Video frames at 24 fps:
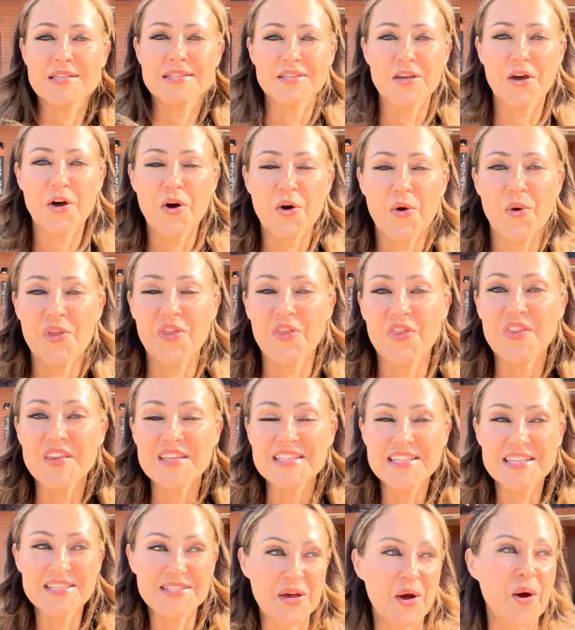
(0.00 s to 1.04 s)
so
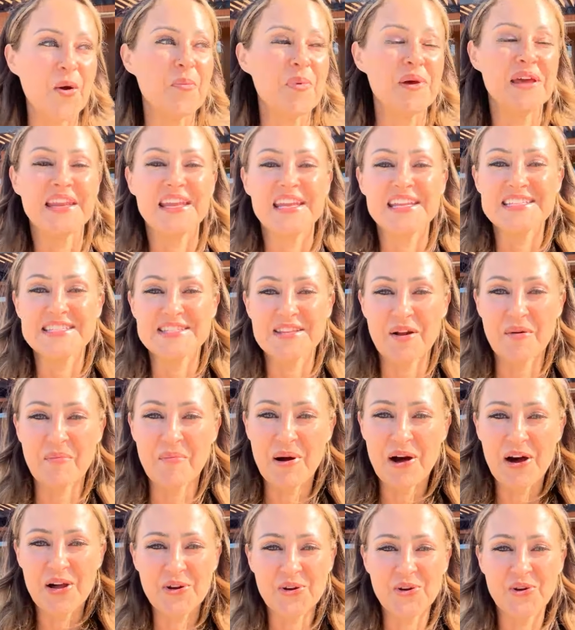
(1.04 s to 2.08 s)
this is open, it's their
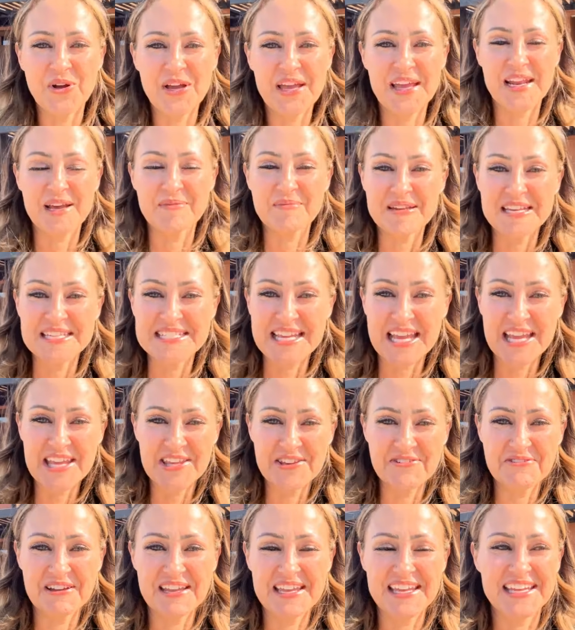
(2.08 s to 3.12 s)
model, and I'm gonna take
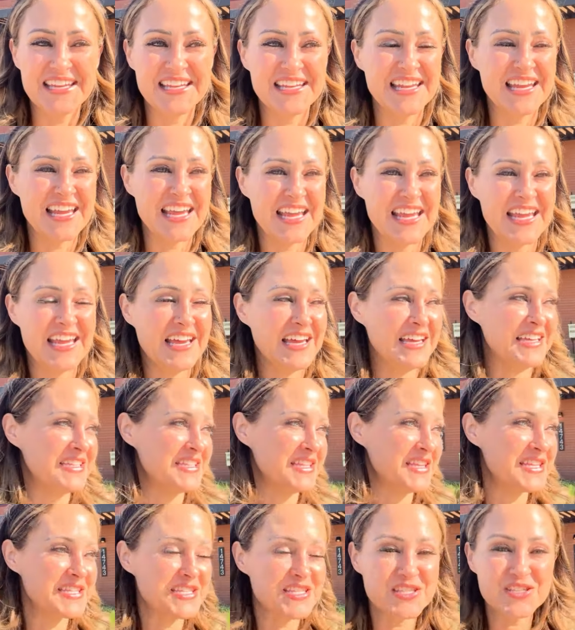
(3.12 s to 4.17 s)
you in, and
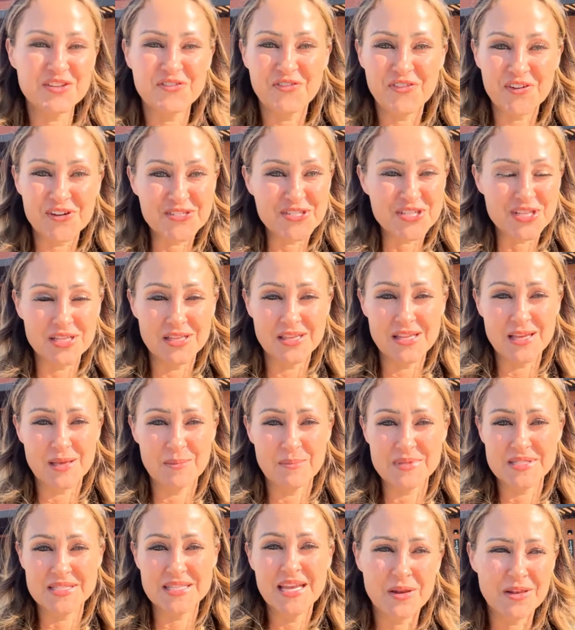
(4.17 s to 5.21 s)
this is a first
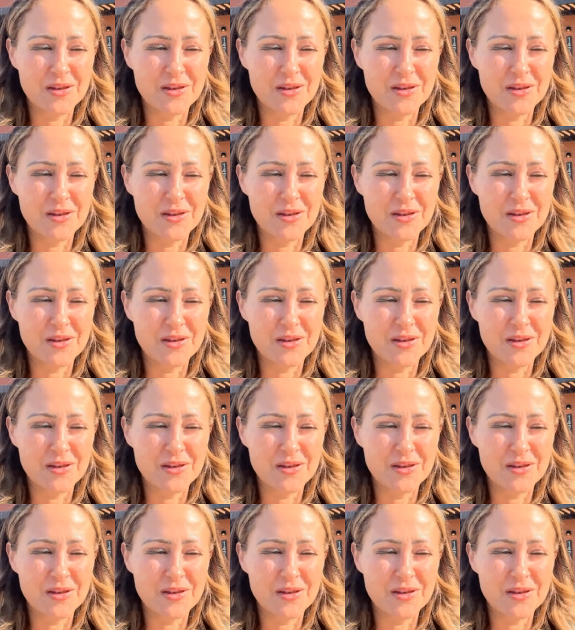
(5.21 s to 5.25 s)
glimpse.